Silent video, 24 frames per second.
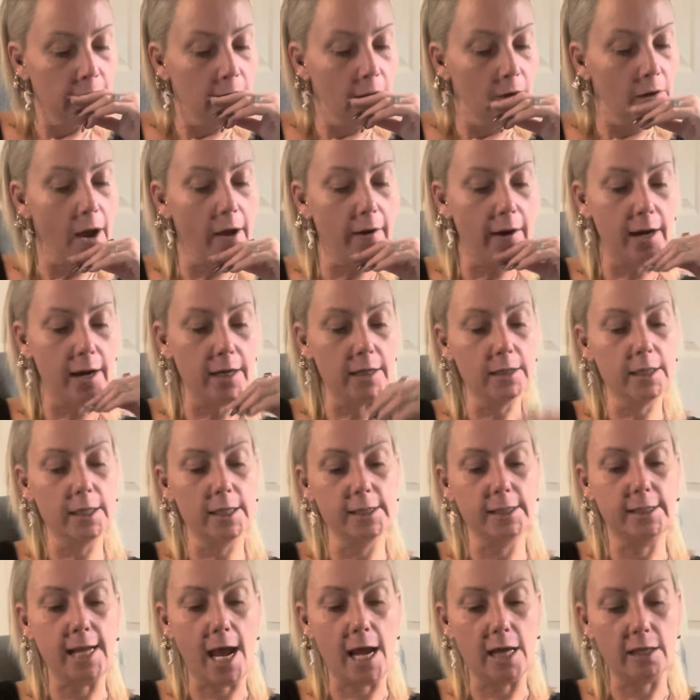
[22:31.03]
All right,
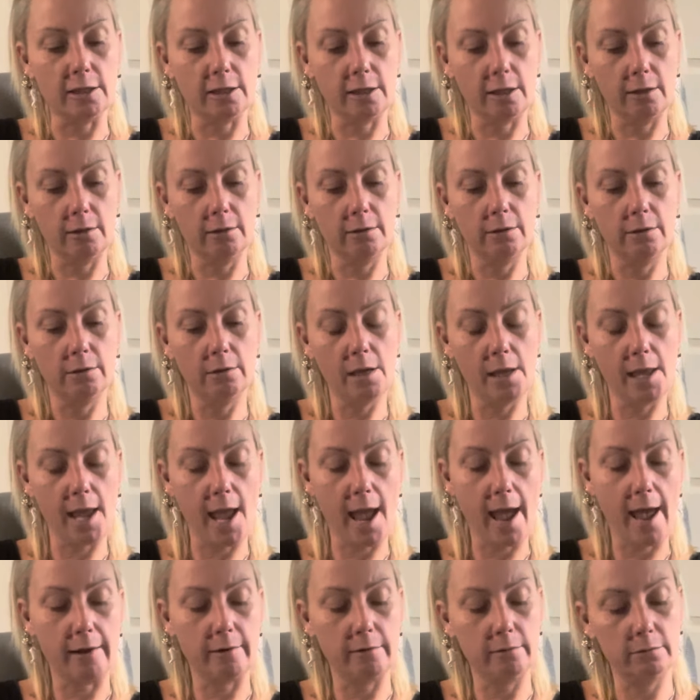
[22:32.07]
here's death
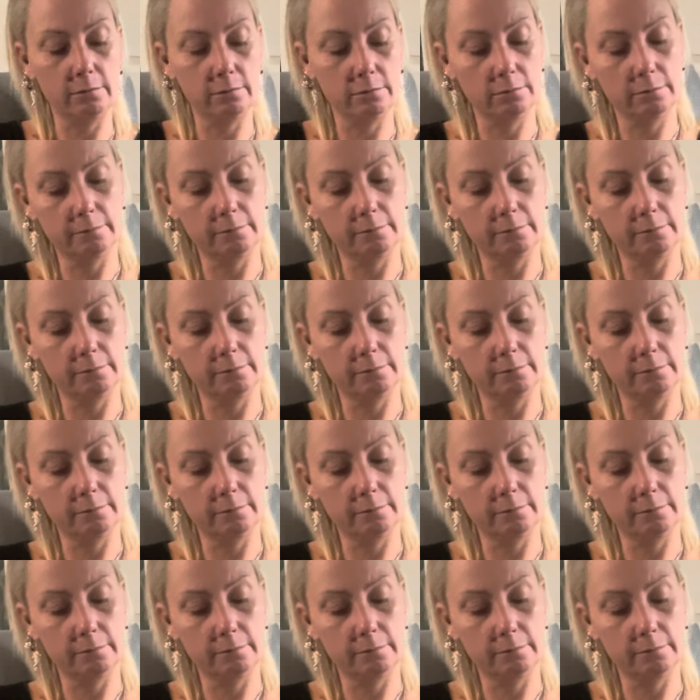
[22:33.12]
again.